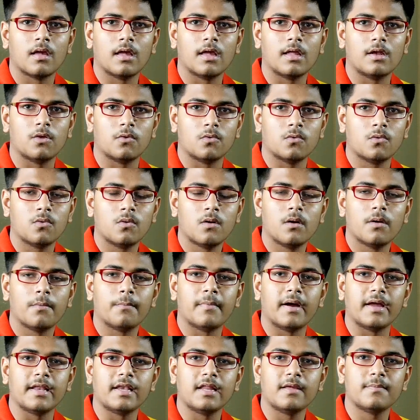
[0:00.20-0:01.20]
Hello,
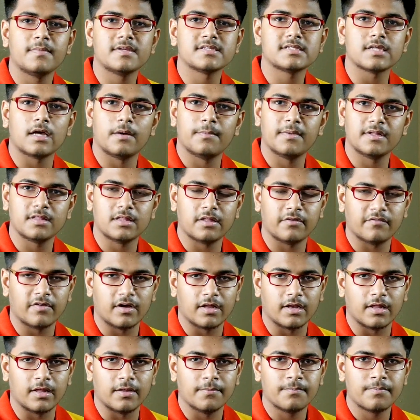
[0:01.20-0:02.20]
my name is Aman
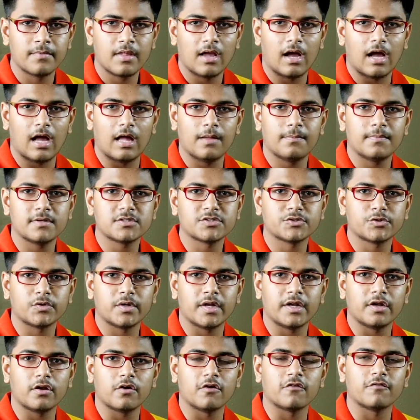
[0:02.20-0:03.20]
Tiwari. I am a
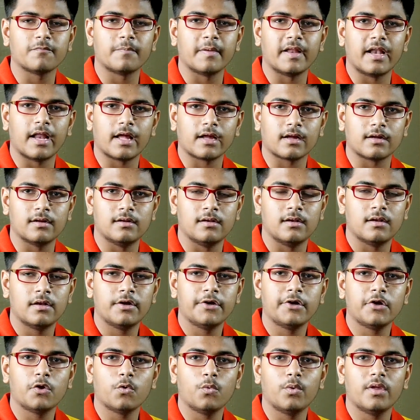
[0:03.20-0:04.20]
student of PINNACLE,
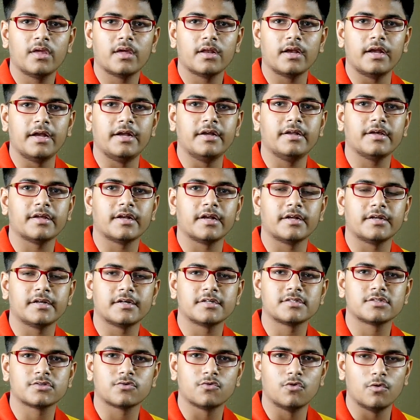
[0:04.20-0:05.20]
2-year
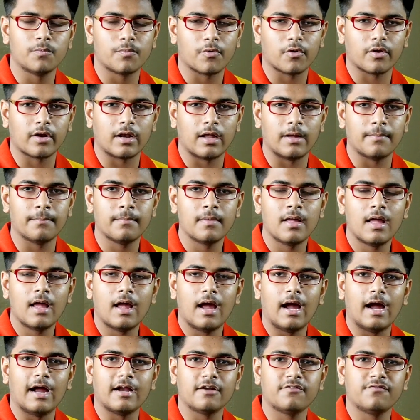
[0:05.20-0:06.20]
integrated school program
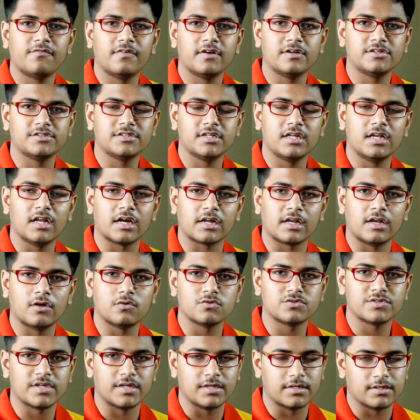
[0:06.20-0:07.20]
at FIITJEE, Lucknow
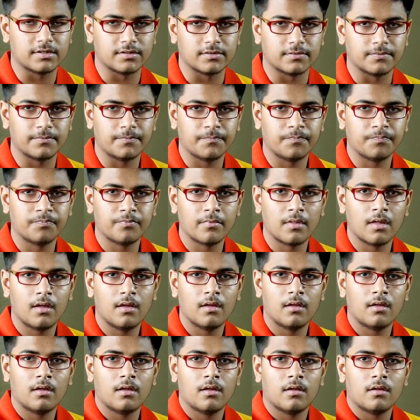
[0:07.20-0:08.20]
Center.
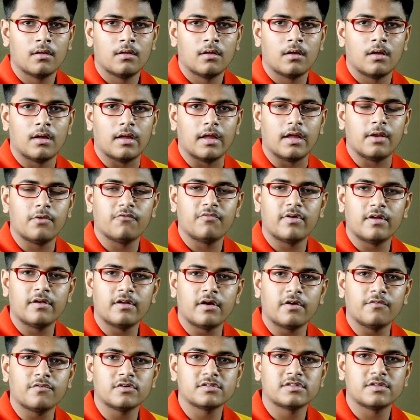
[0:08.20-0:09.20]
And when
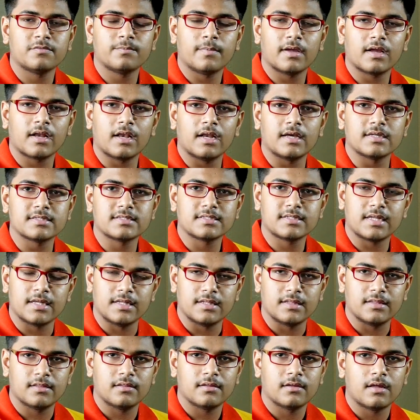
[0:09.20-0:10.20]
I was in my class
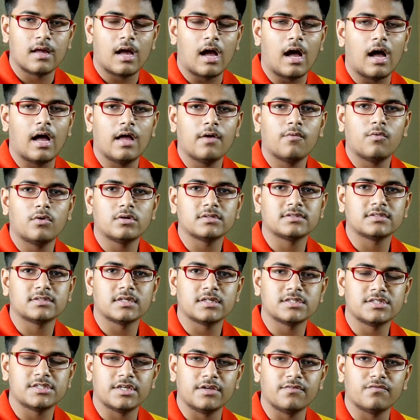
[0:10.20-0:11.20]
10th, I was
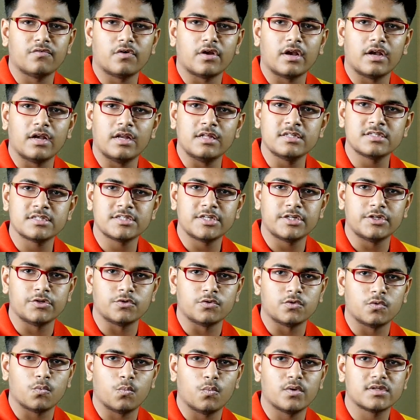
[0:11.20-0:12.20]
searching for an
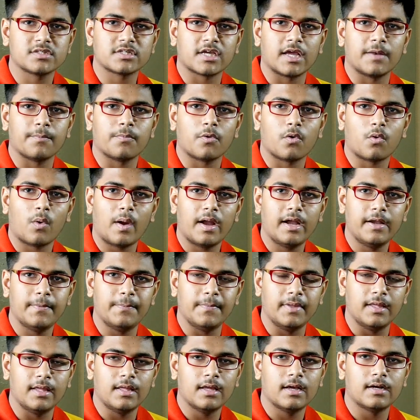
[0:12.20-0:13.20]
institute which can provide
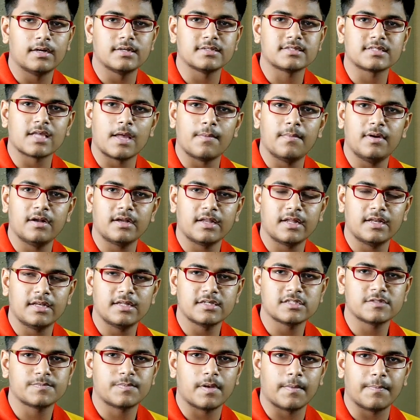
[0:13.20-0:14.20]
me a
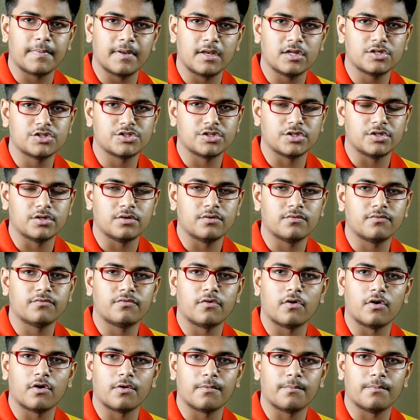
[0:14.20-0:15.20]
simultaneous preparation
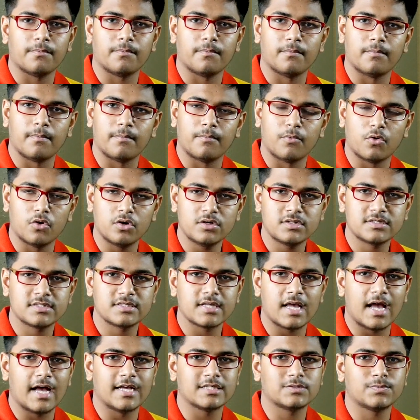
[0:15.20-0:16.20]
for boards
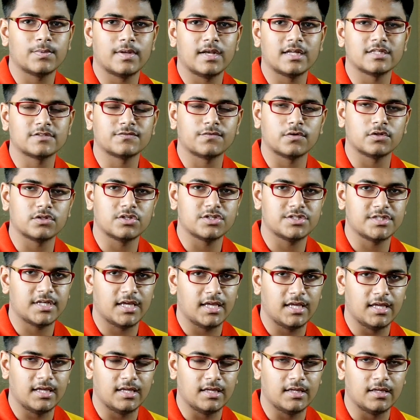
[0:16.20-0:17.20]
as well as for the
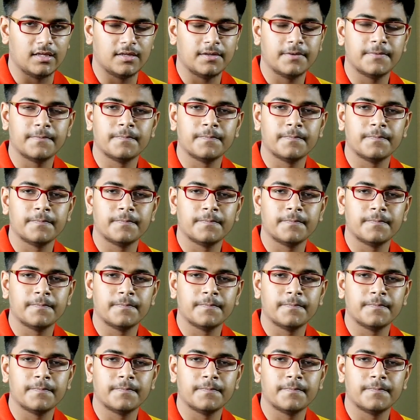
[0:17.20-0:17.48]
JEE.